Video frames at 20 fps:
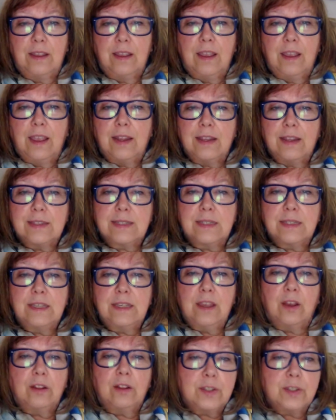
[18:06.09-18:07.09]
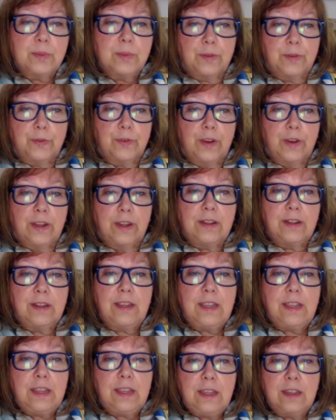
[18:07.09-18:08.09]
And as the ultimate friend,
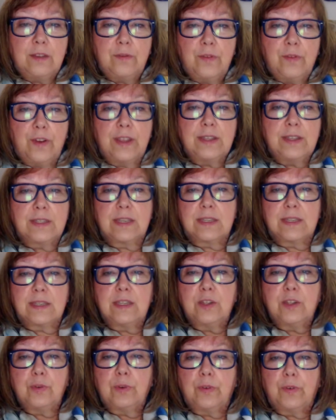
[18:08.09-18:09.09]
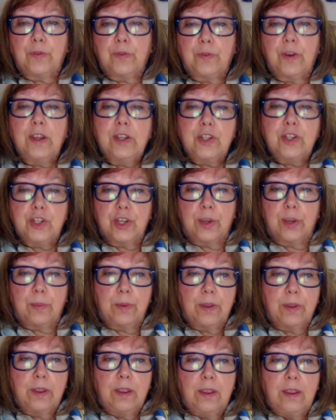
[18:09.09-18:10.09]
he invites us into a friendship
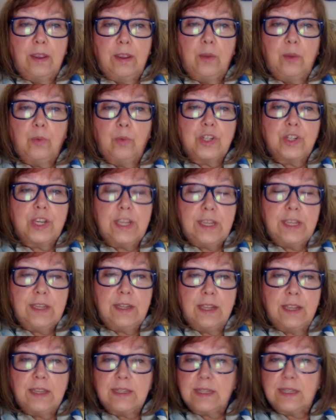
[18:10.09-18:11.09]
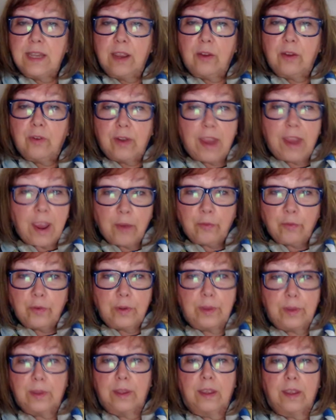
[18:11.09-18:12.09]
in which he lays down
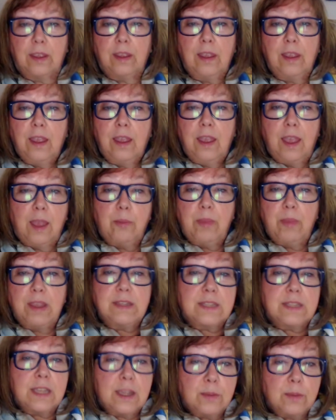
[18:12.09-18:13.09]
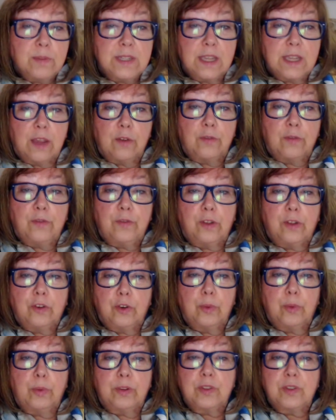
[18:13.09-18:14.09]
everything and makes himself
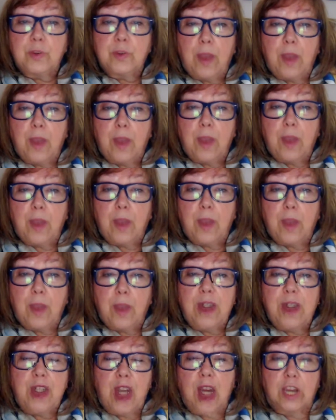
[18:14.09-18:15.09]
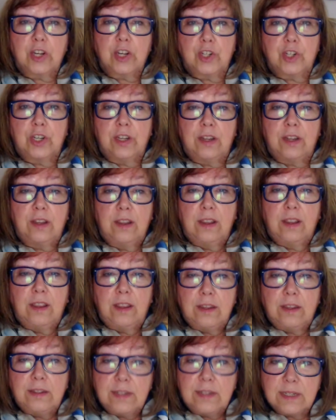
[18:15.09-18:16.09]
vulnerable to our rejection
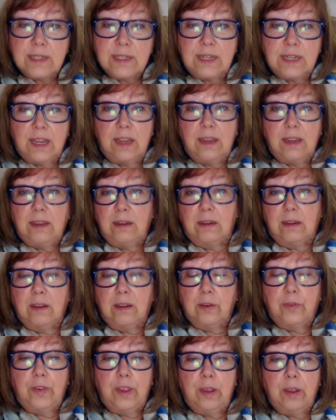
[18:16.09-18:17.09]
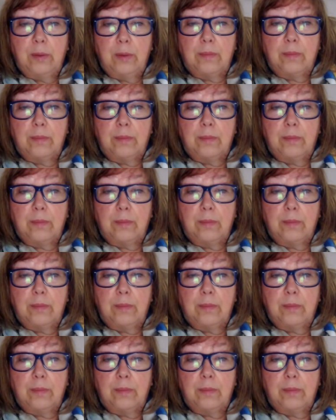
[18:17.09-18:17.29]
and disdain of him.